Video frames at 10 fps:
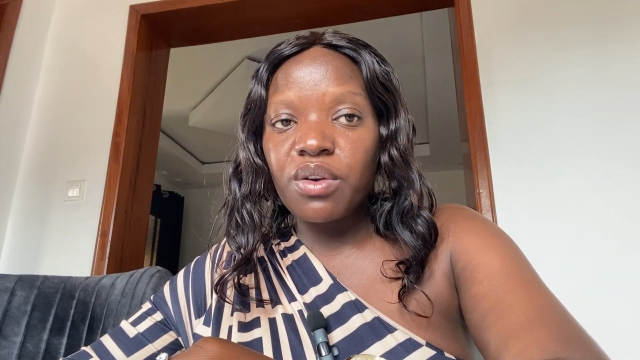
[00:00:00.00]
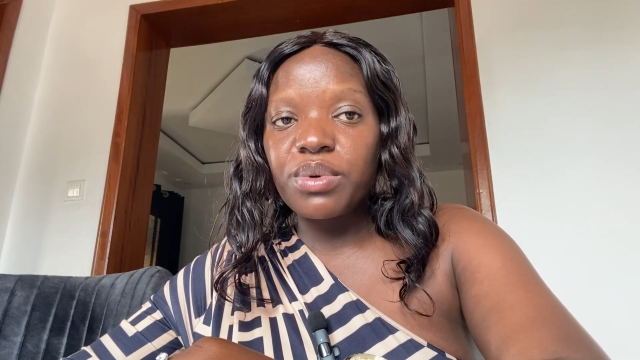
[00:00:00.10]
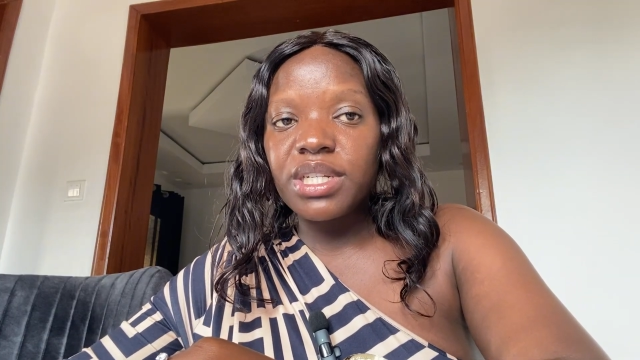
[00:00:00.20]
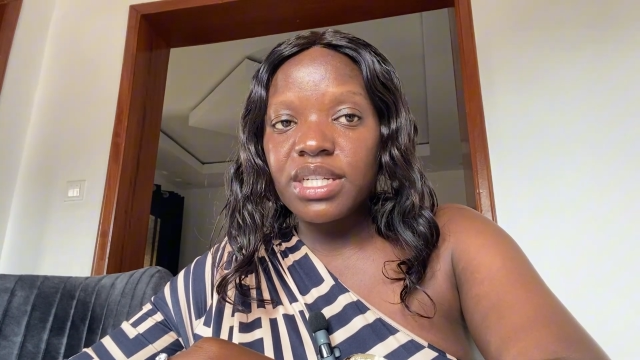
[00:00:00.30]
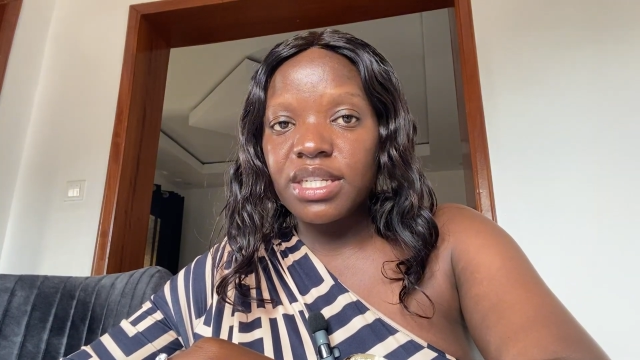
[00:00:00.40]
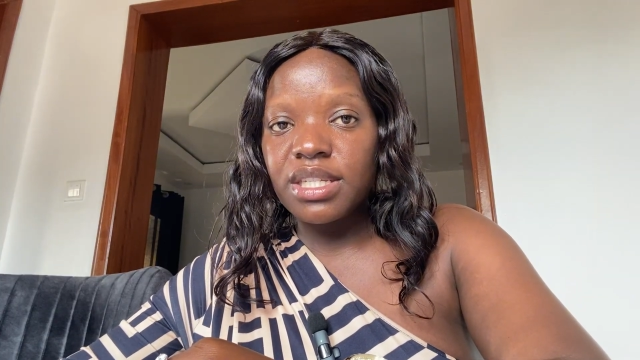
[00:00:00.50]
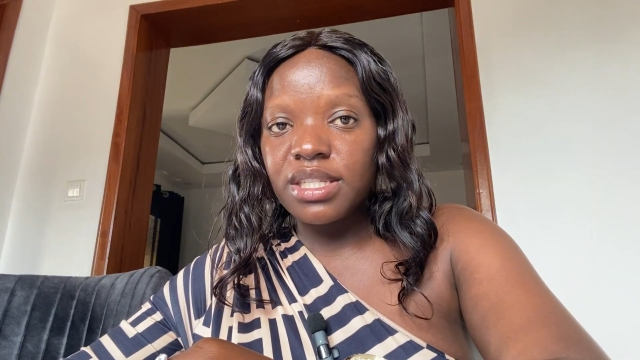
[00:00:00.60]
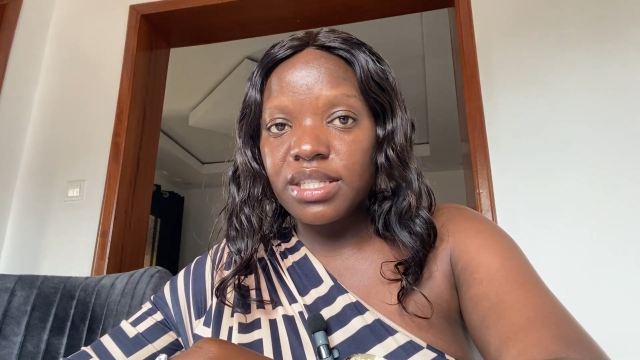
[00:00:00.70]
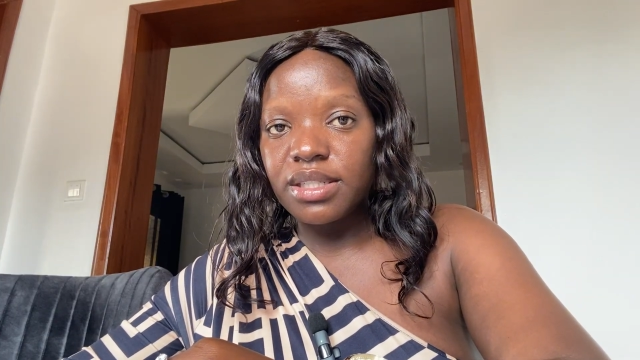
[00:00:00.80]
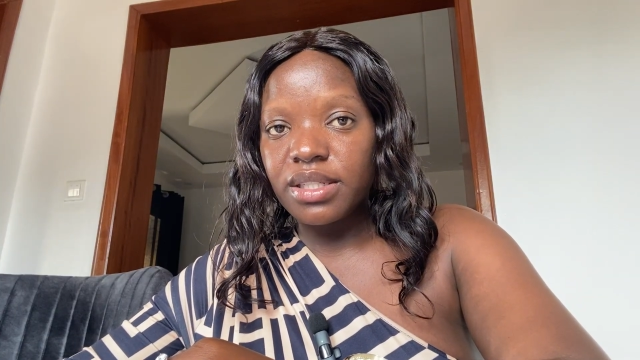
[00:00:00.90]
which
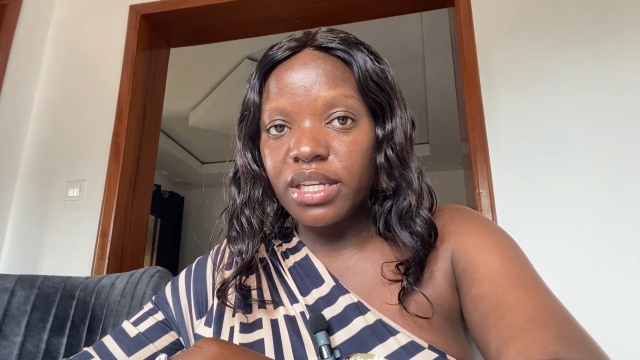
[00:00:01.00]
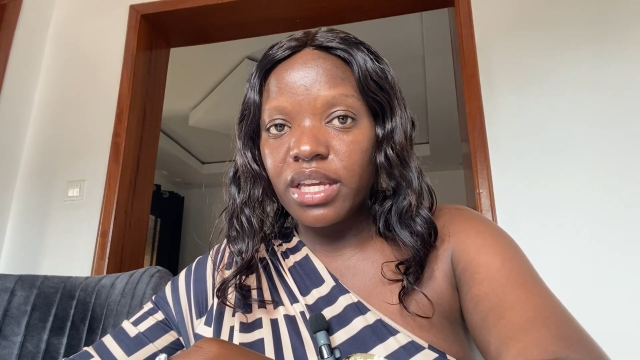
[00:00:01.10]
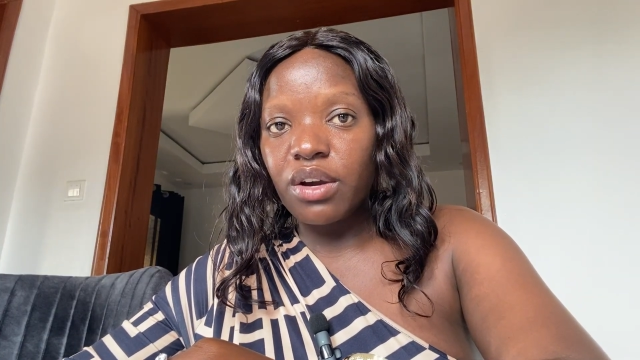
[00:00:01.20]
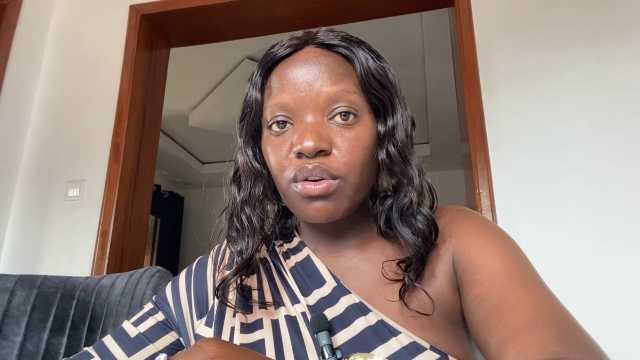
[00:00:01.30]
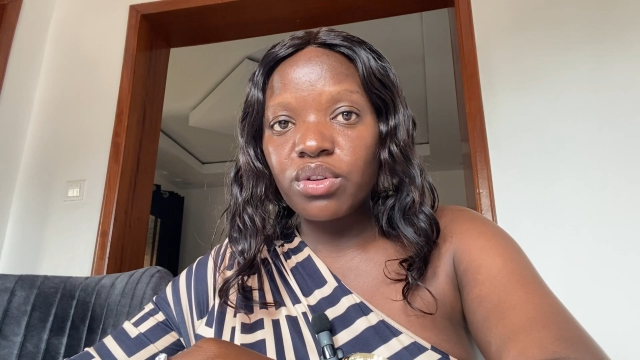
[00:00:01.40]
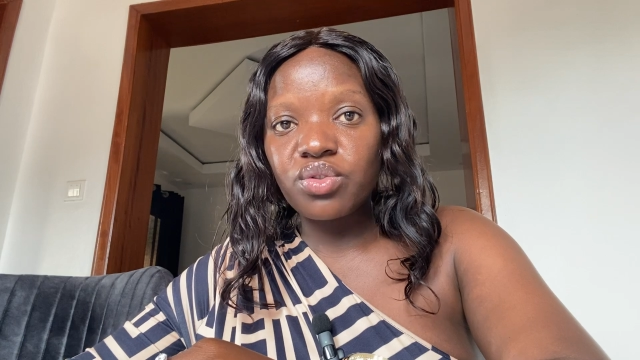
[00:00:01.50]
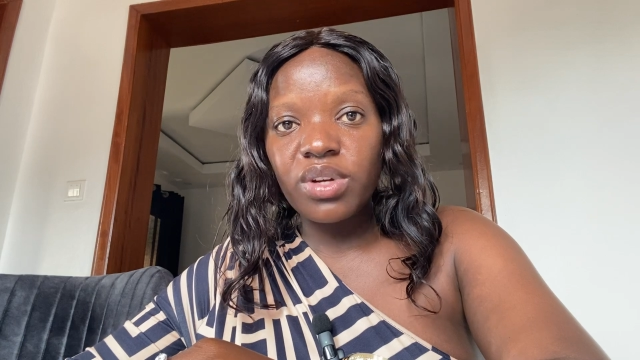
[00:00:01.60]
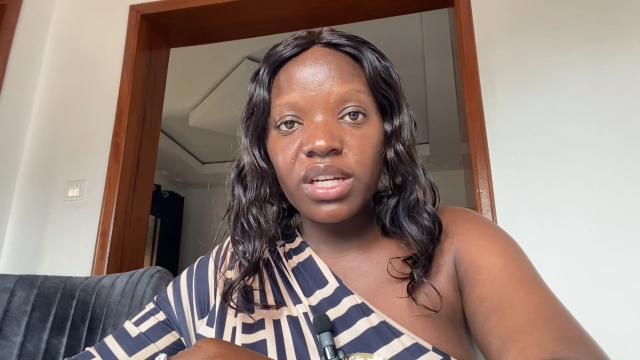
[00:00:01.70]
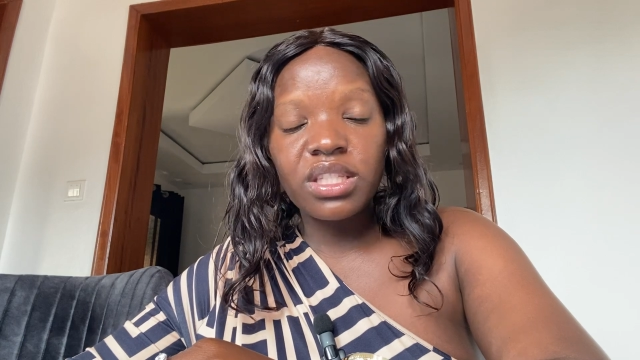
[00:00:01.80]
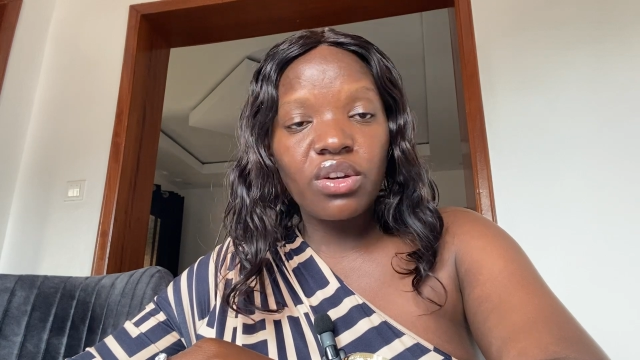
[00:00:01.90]
is a
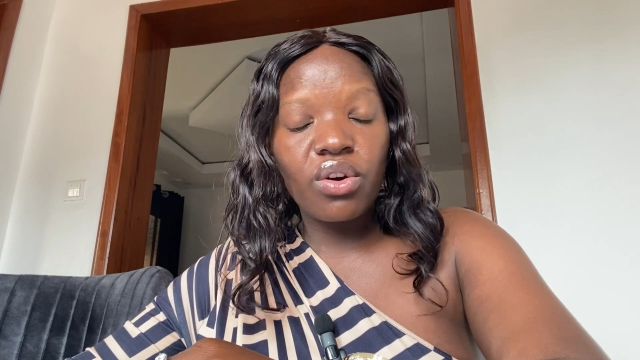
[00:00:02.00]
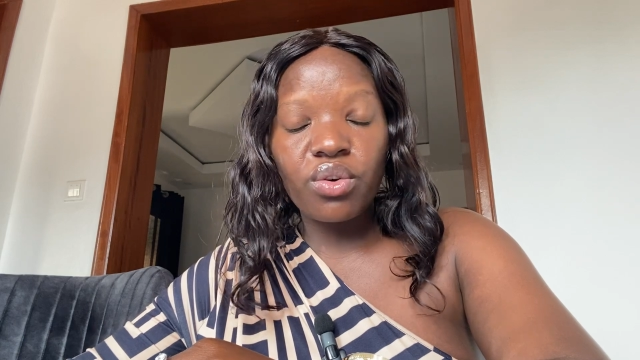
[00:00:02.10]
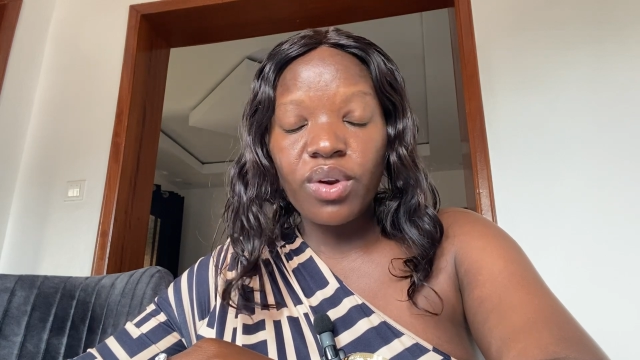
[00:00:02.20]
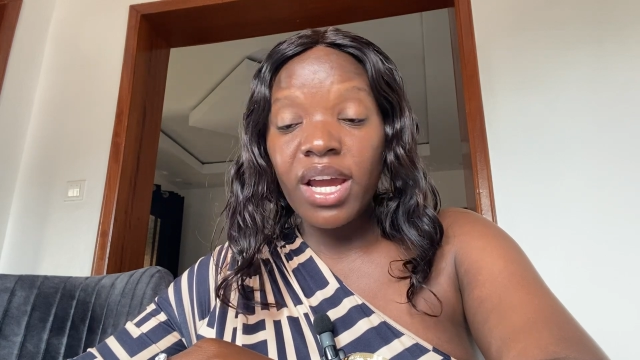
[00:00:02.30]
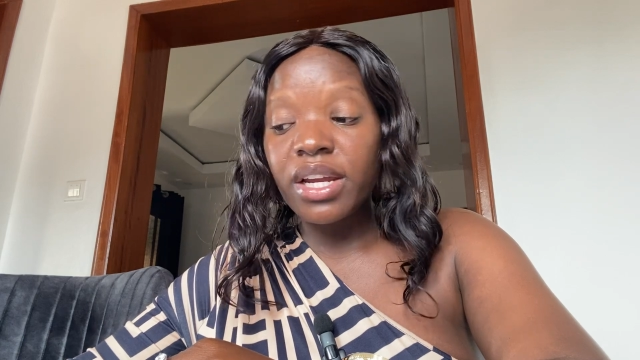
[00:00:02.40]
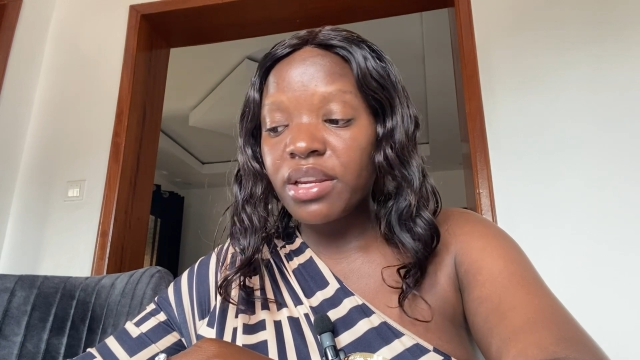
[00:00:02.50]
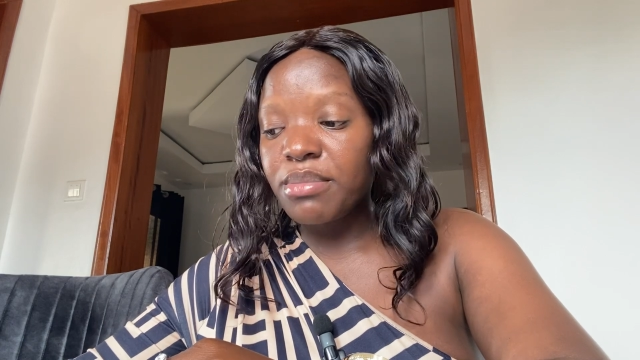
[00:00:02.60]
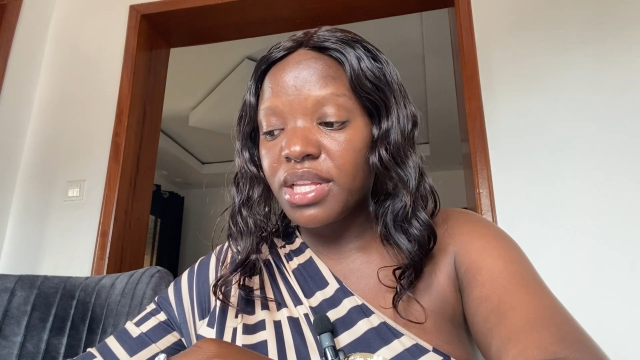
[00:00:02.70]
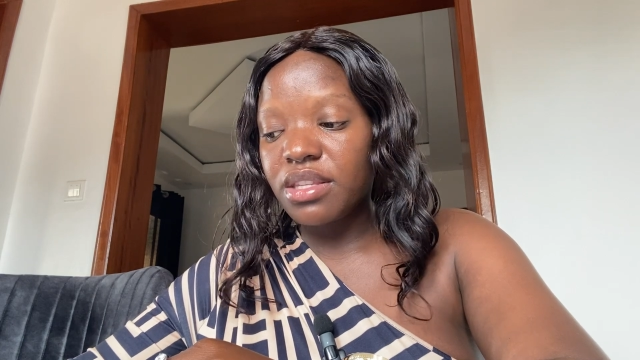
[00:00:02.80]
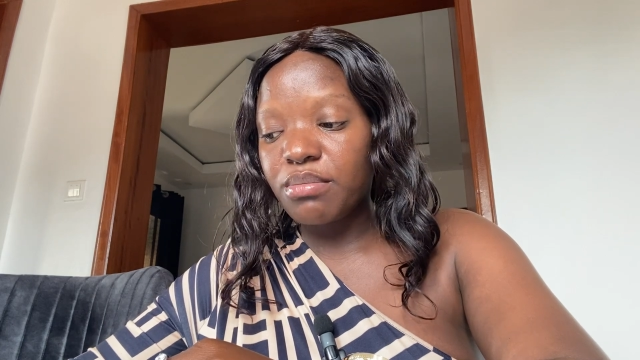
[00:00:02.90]
contract or
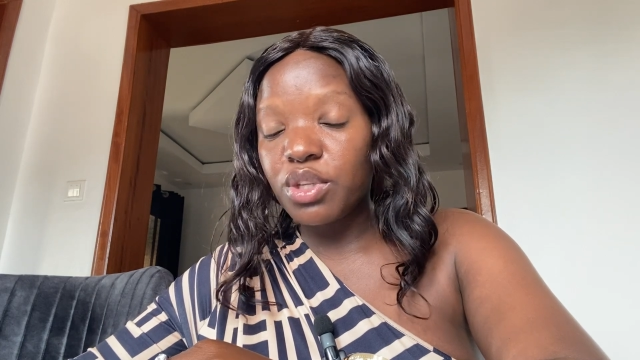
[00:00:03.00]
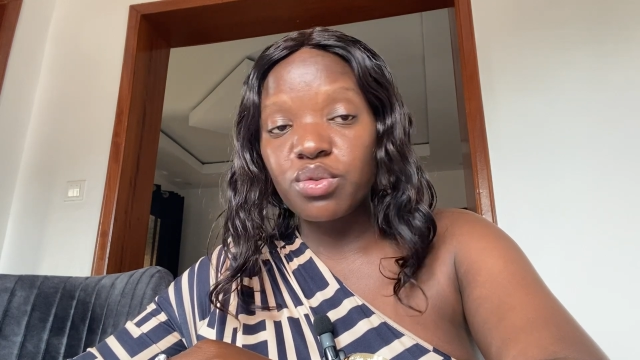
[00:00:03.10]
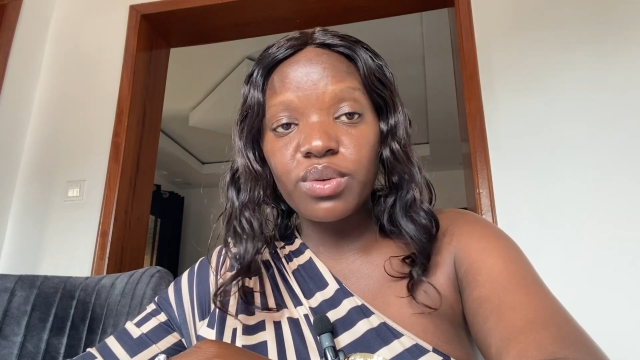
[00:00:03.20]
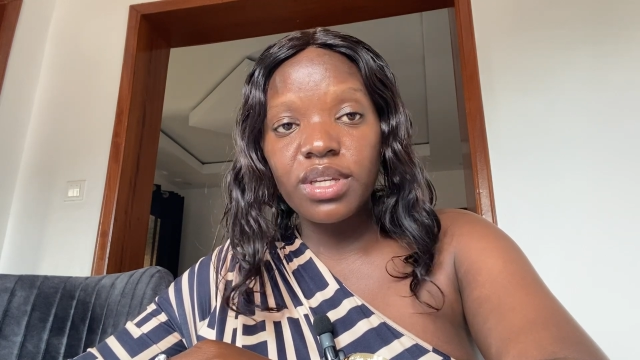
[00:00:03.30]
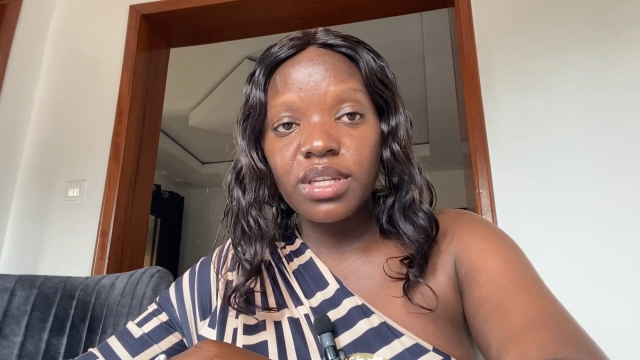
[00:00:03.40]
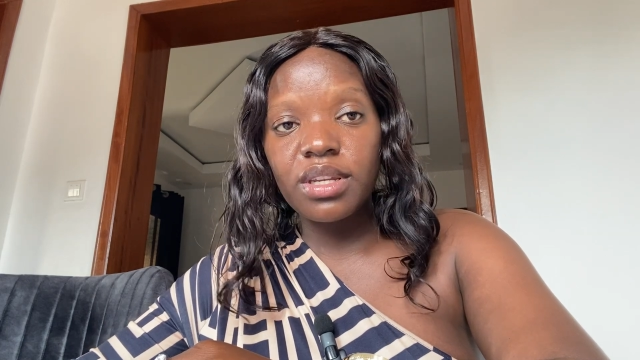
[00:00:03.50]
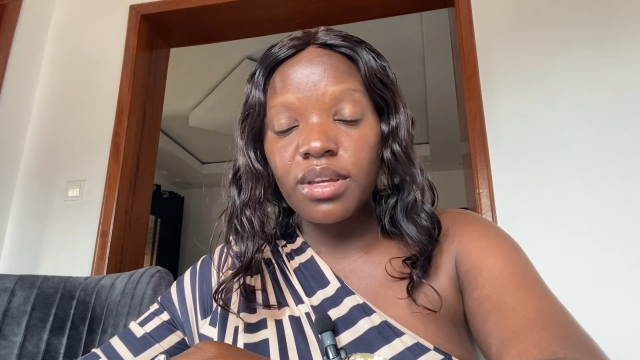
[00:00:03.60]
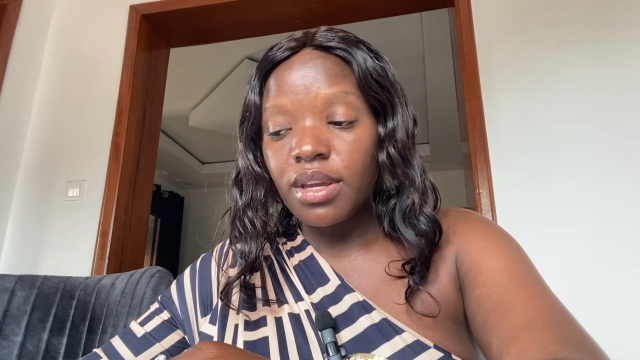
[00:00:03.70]
agreement between